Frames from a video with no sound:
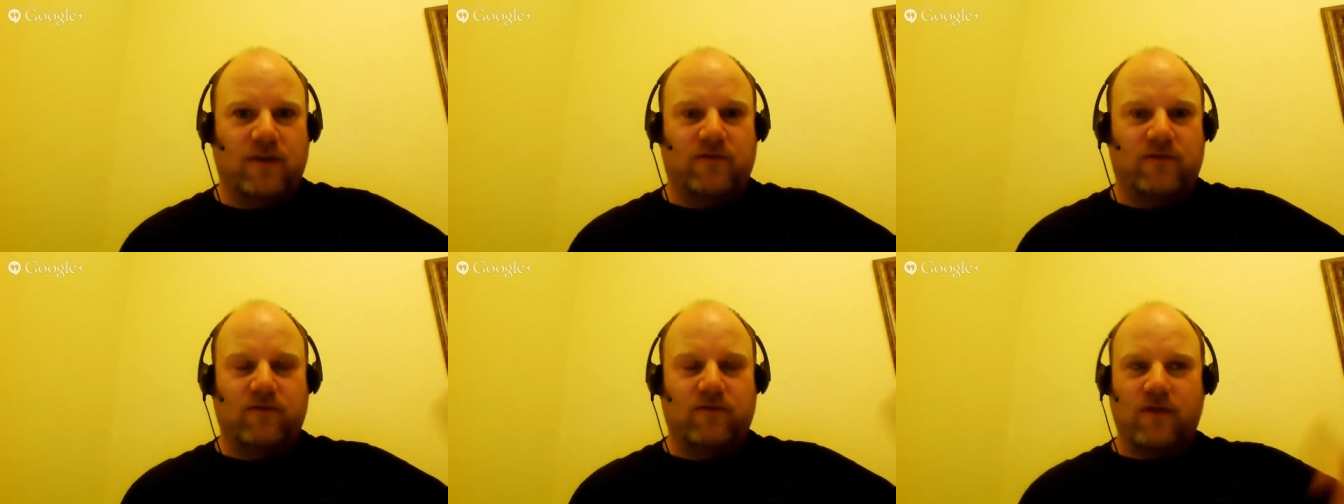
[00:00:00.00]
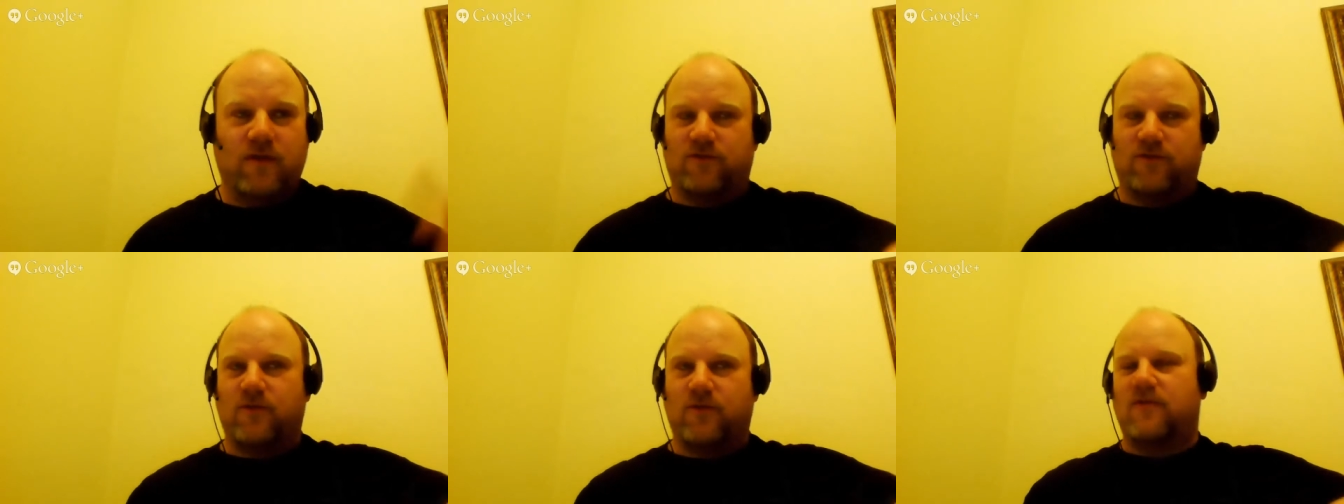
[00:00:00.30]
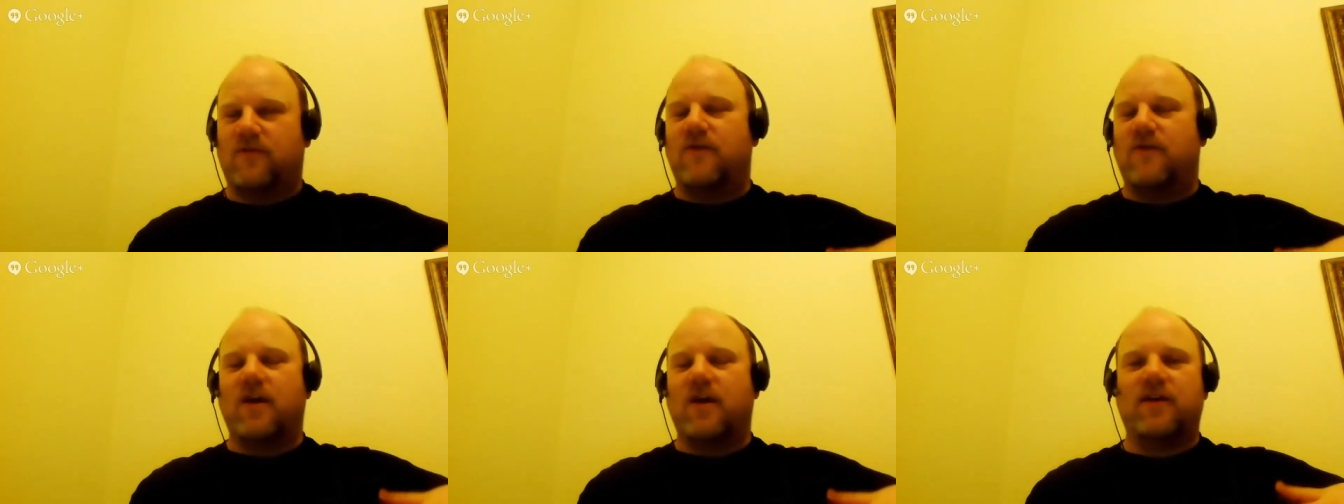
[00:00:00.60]
It's, it's so it's
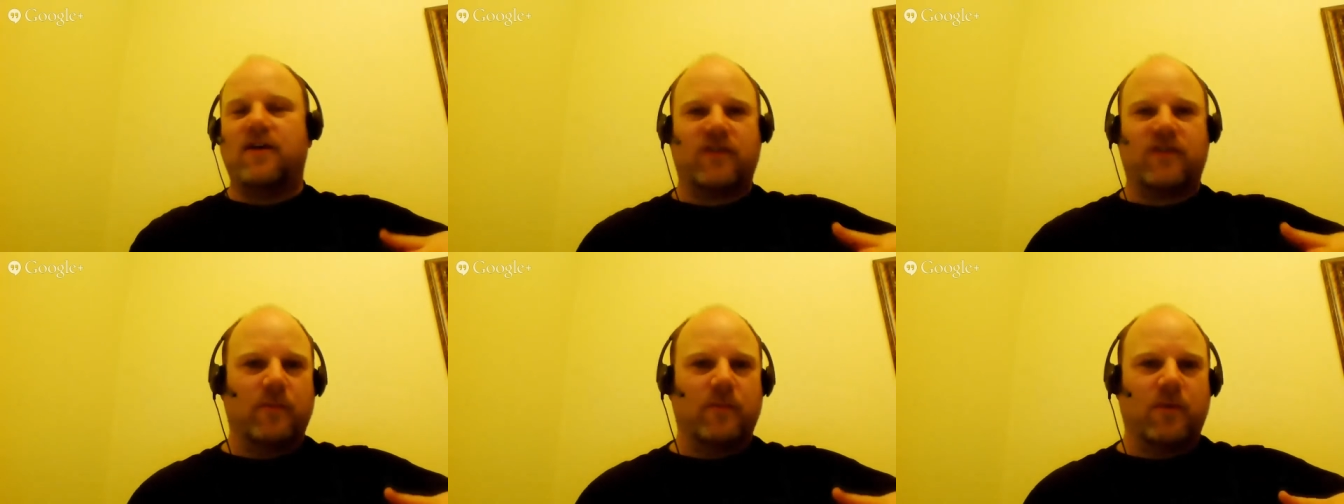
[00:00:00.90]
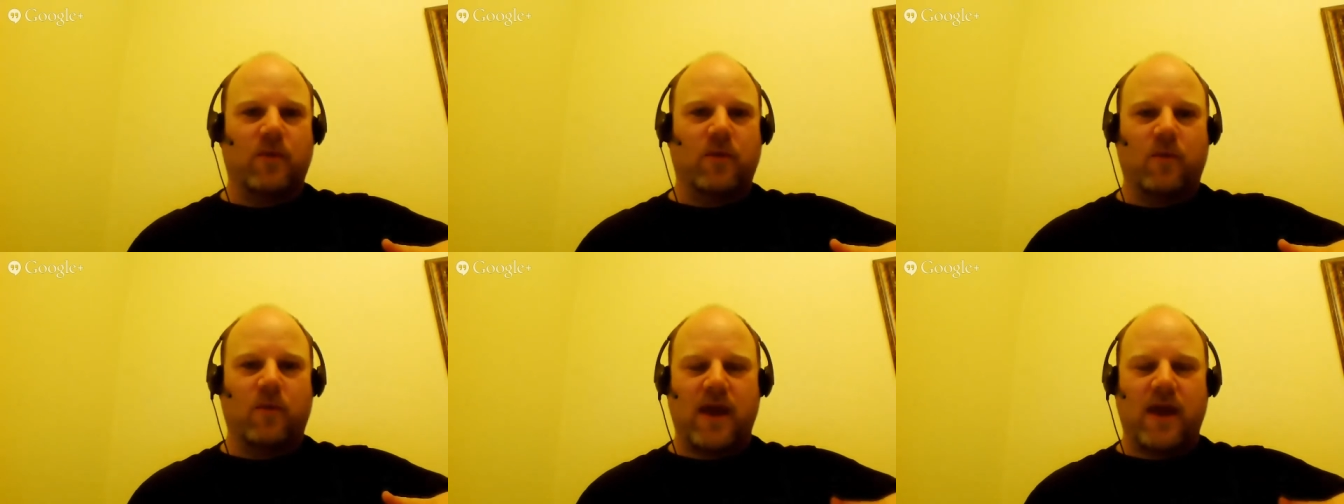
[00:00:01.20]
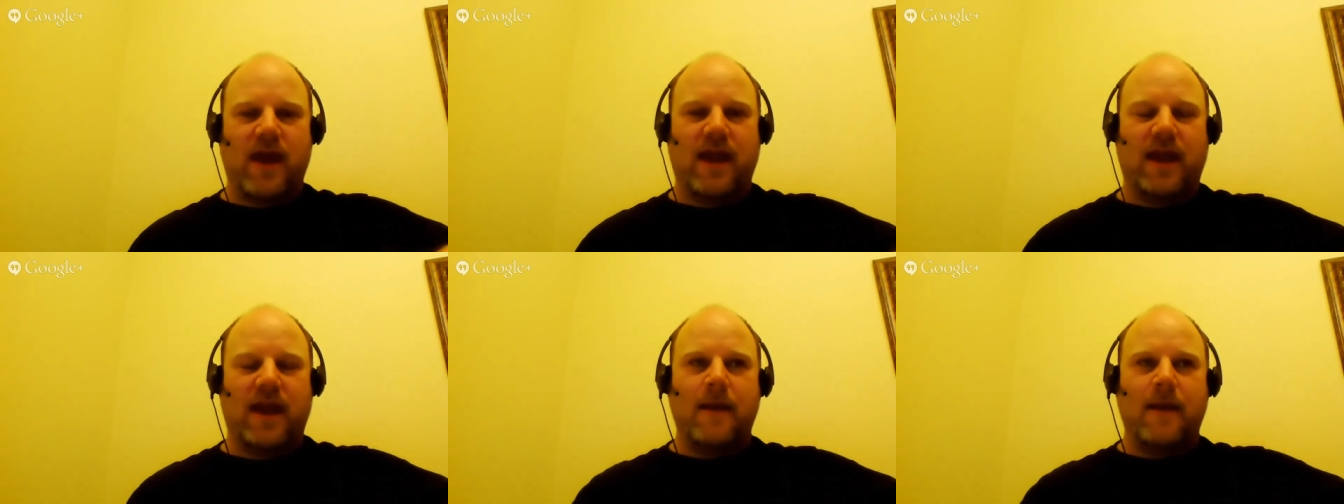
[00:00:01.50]
a very simple
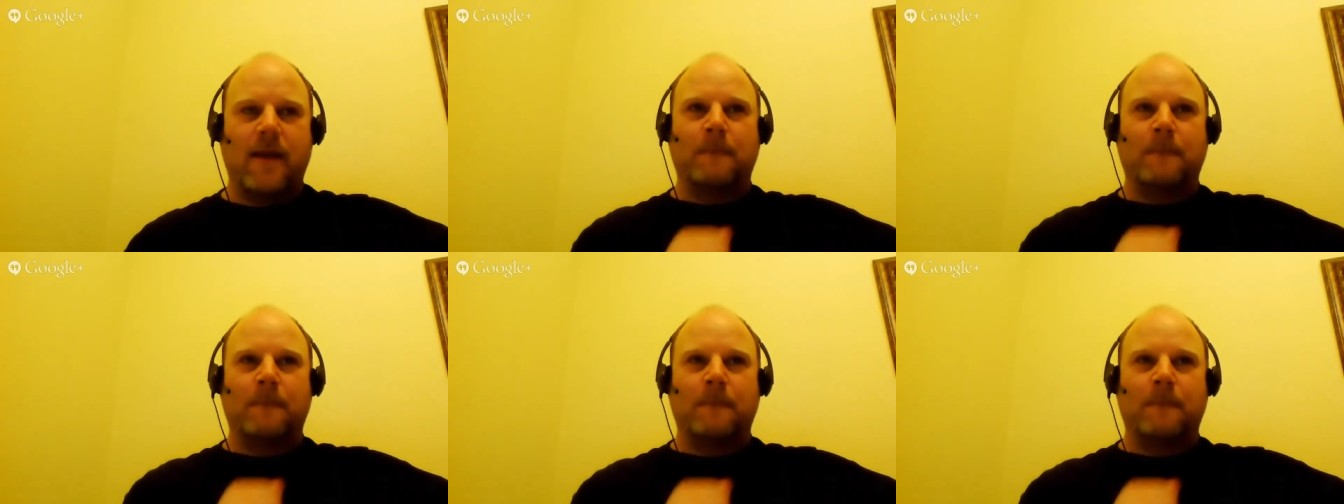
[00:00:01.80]
way.